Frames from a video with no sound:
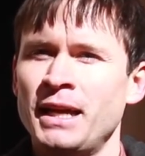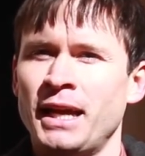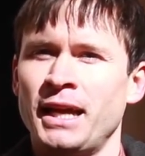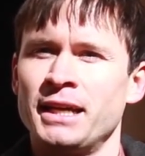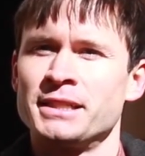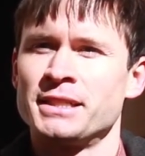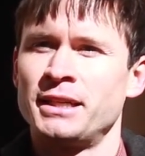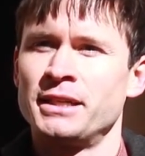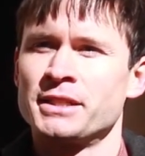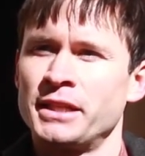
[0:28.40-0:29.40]
And
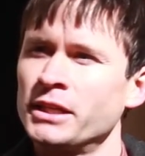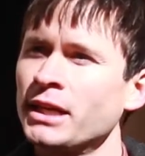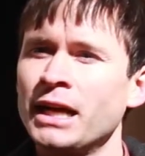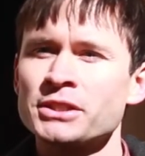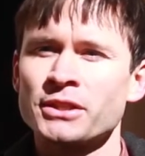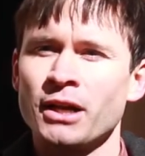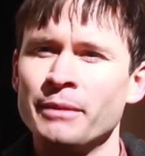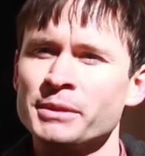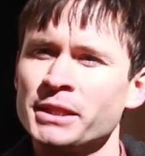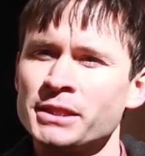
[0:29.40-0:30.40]
uh, it's an international
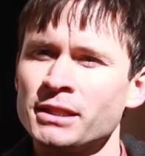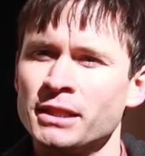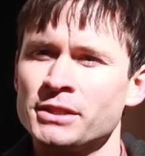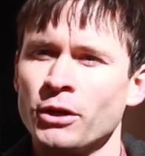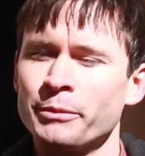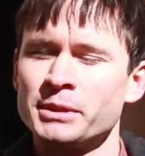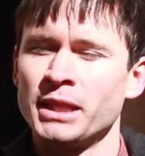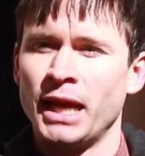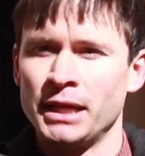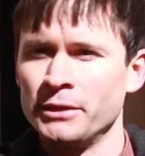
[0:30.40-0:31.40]
competition. It's open
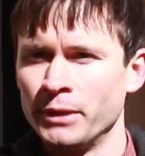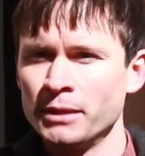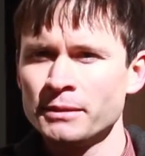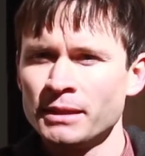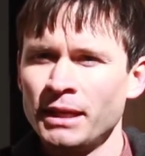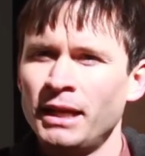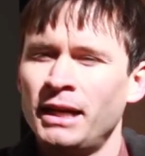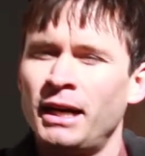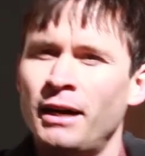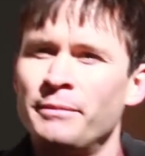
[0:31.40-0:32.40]
to anyone.
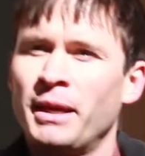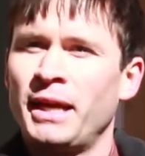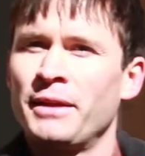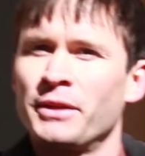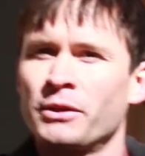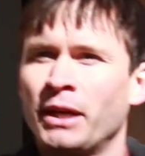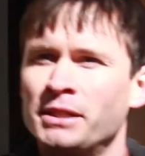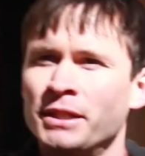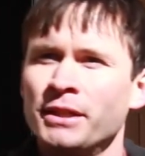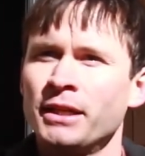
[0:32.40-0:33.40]
Um, and the
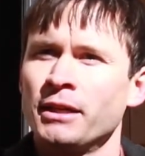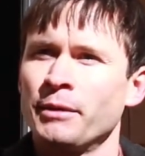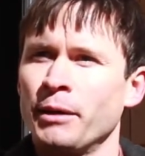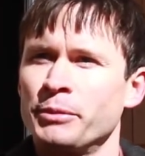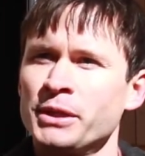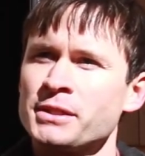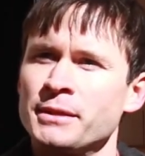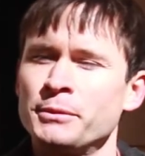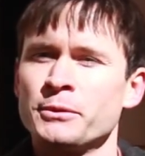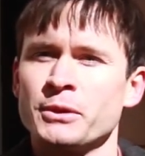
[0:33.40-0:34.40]
criteria are, are, pretty
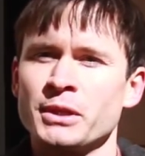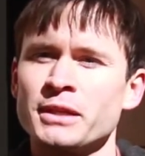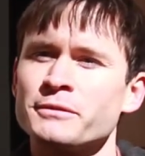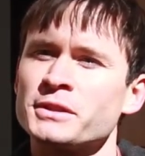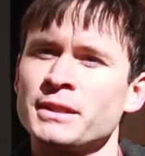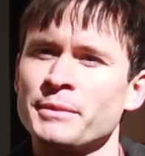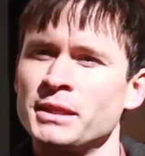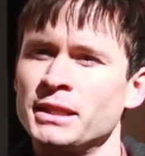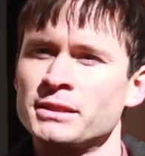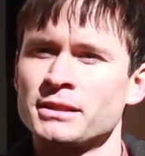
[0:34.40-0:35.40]
simple. We're looking for
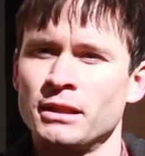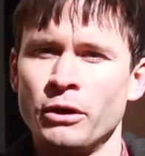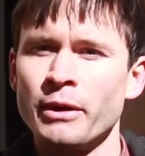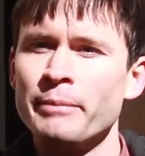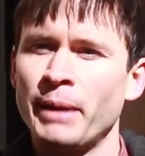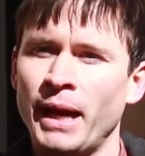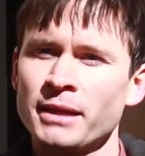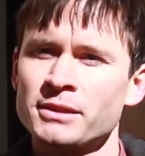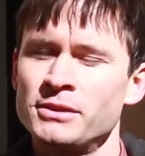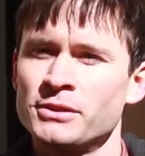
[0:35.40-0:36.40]
something that's low
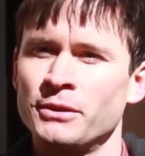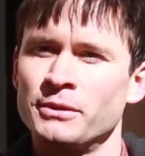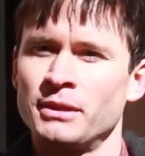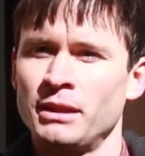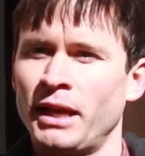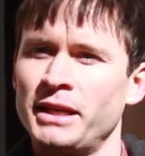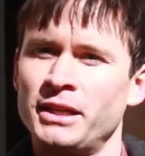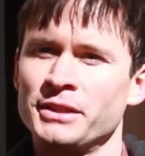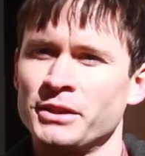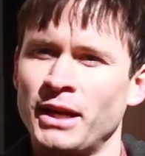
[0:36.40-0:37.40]
impact, so light
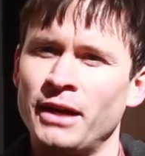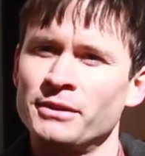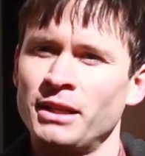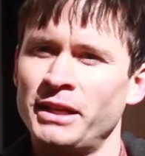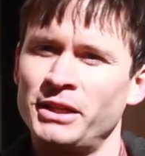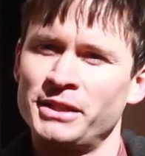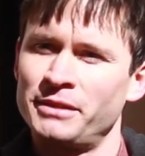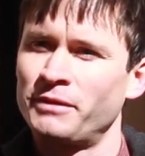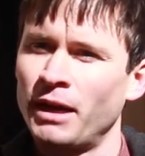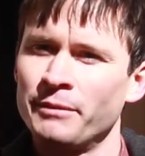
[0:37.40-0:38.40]
on the ground, light on the
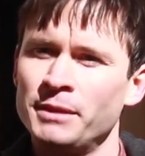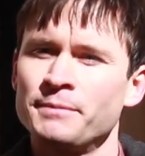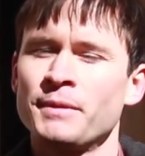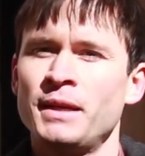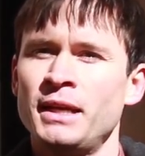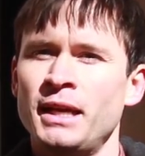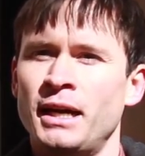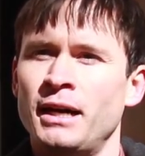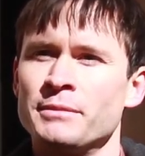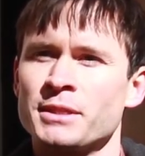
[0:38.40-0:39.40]
environment,
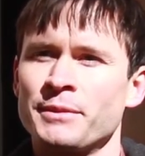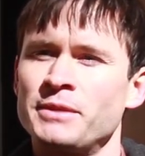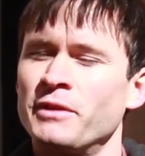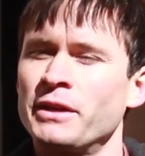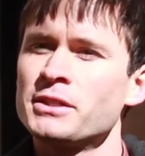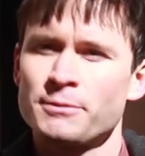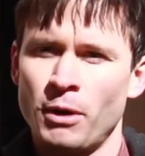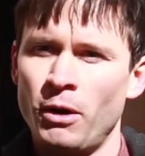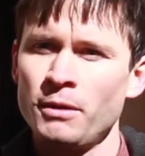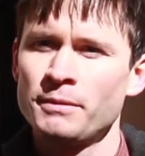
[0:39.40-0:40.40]
um, something very
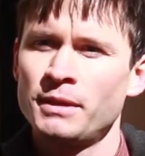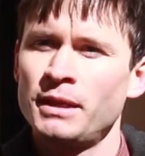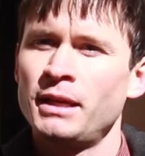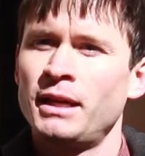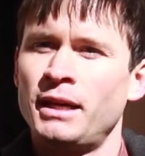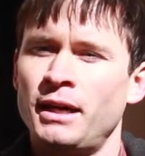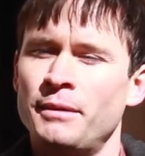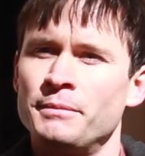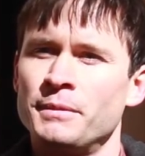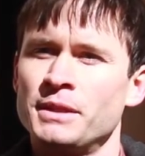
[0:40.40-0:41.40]
small.
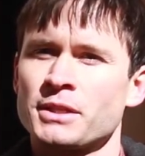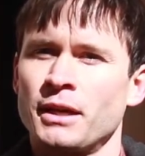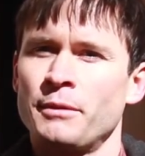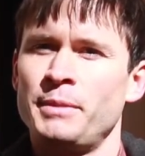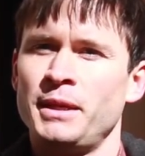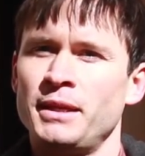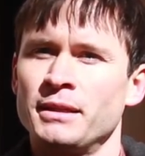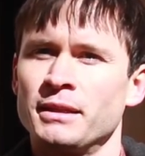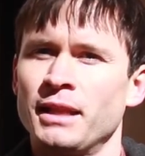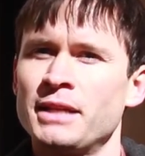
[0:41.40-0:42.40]
Um, it's got to be
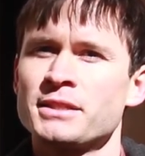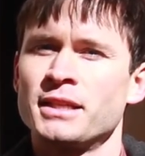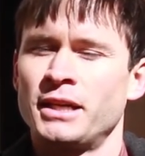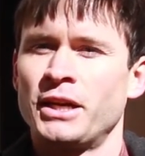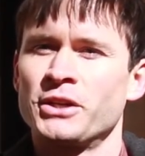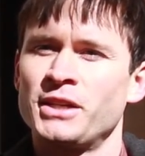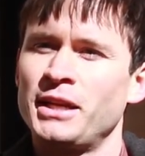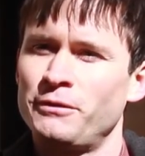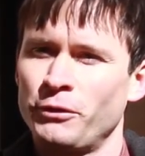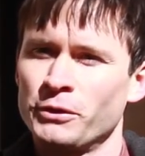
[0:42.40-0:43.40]
less than
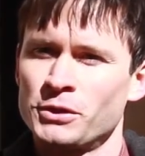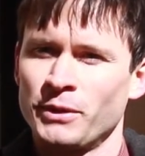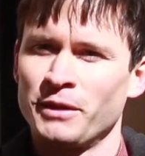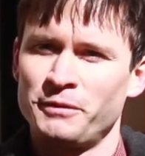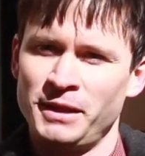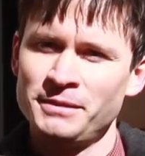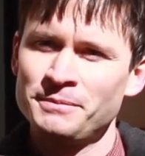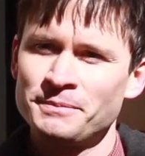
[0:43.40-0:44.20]
184 square feet.